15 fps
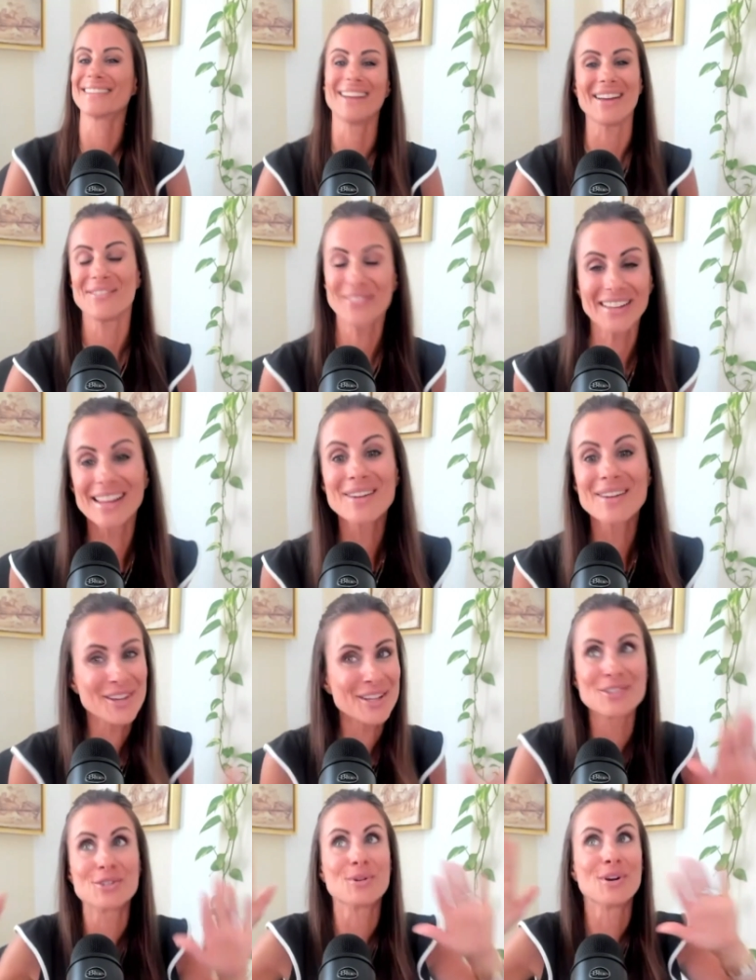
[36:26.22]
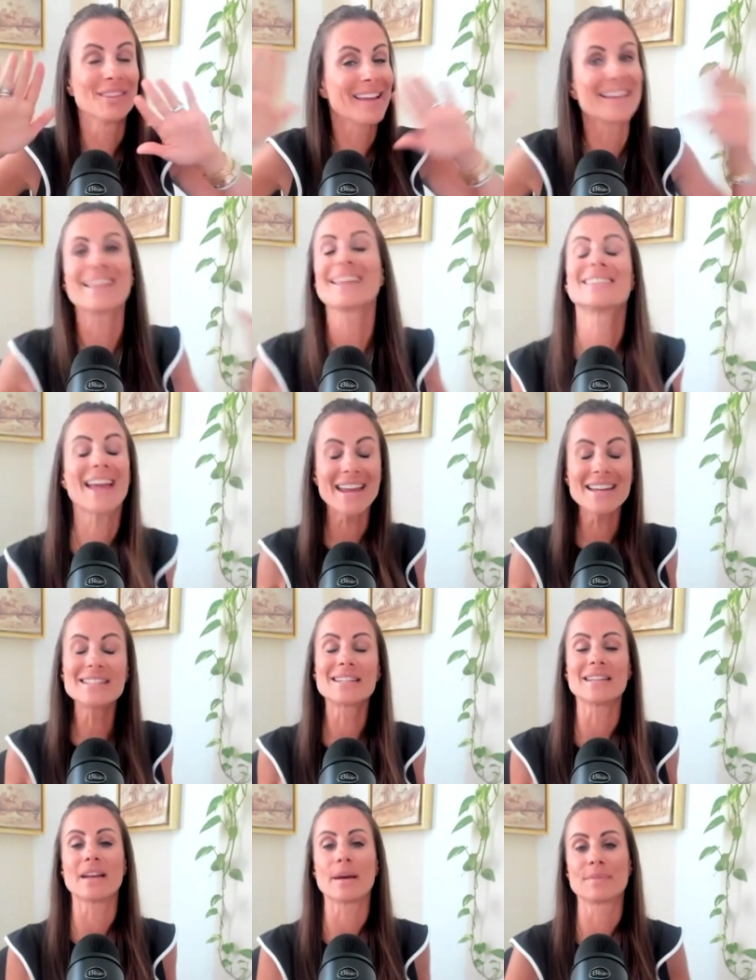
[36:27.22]
I feel like we could do it like
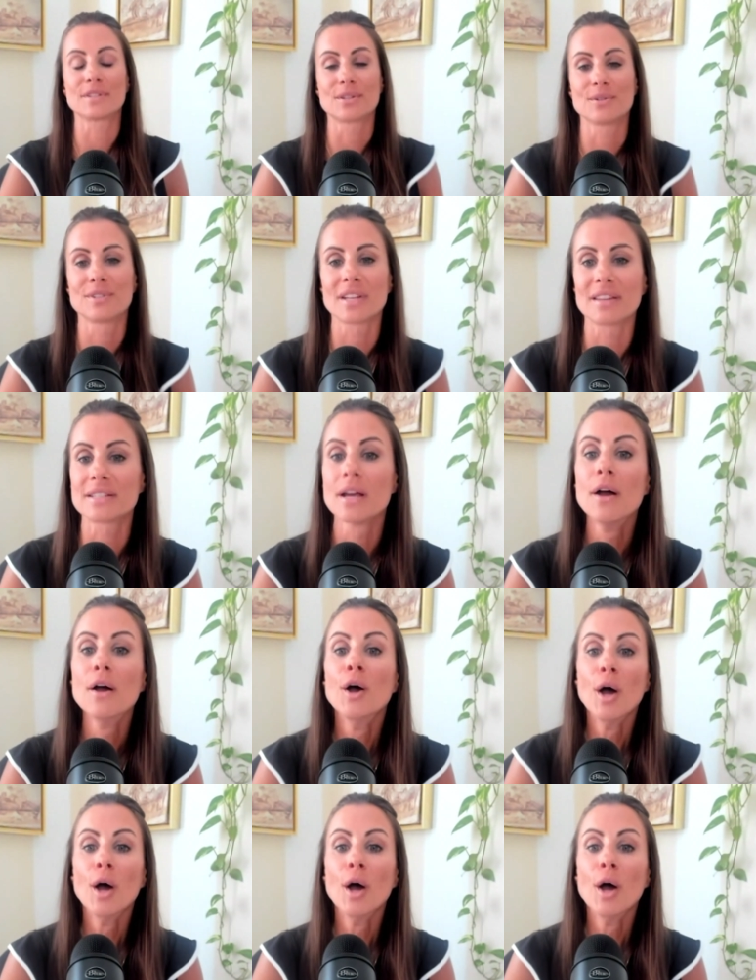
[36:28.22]
18 episodes on this.